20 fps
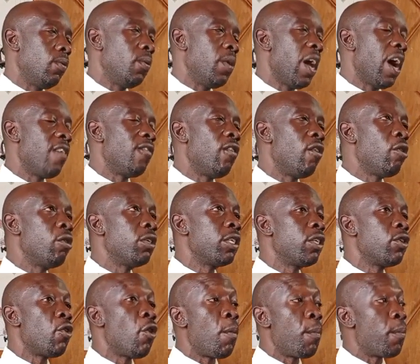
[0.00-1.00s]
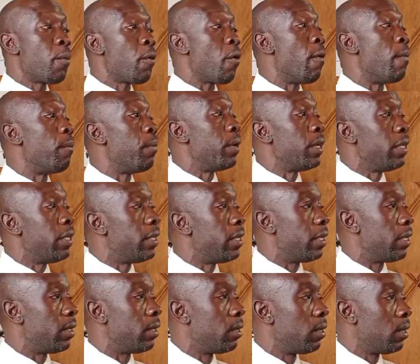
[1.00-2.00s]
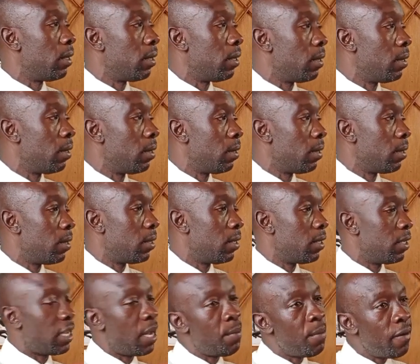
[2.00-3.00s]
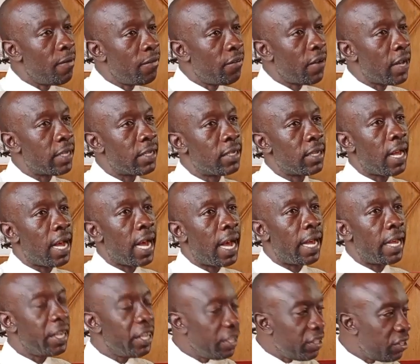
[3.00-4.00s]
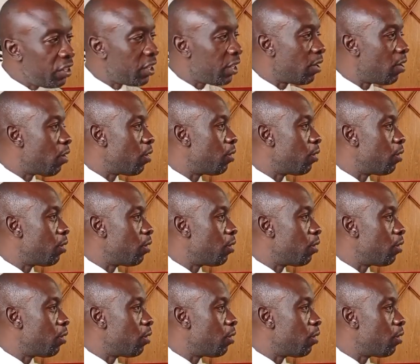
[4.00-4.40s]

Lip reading: have lost hope completely. Some of us are hinging